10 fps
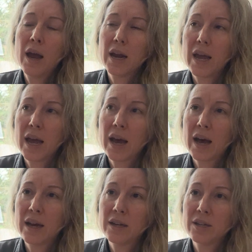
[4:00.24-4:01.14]

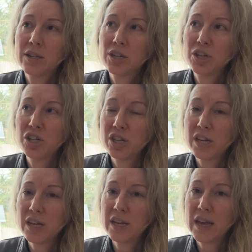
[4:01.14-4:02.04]
and
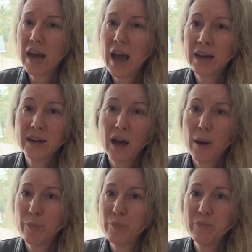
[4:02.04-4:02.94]
she ended
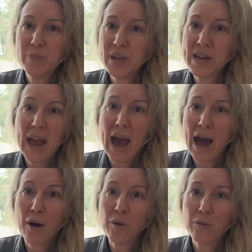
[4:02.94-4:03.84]
up being
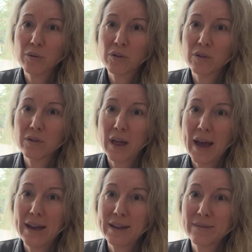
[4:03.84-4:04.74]
out
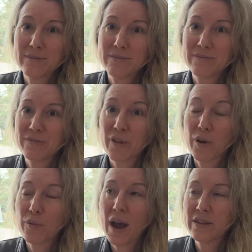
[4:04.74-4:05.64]
like for
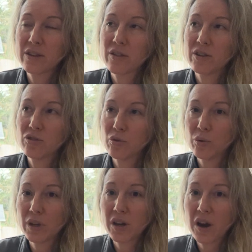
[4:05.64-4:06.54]
the rest of the
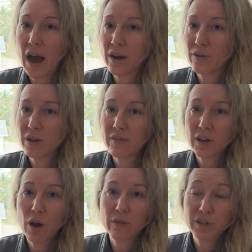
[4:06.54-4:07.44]
school year. I don't even
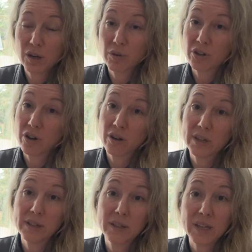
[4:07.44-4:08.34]
know if she returned
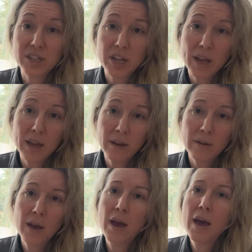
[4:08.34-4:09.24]
to teaching.
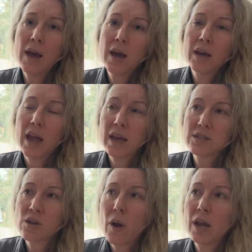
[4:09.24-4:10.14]
And
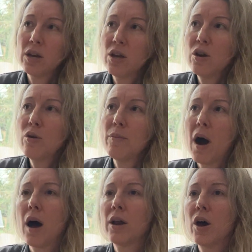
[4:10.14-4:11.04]
so I knew
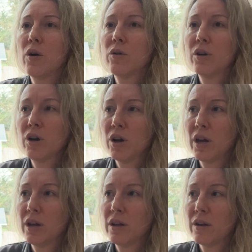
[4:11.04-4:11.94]
mono
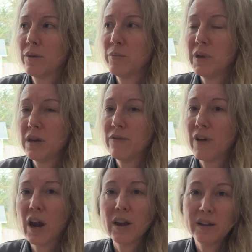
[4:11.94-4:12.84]
could be
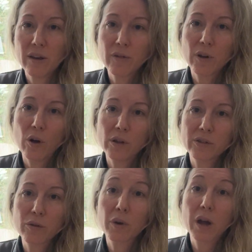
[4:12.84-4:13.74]
very difficult
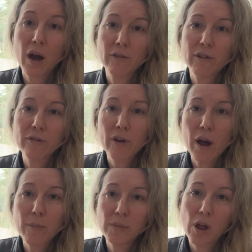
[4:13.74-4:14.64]
to recover
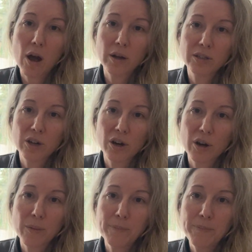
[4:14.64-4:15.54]
from long
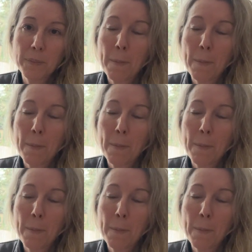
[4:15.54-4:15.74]
term.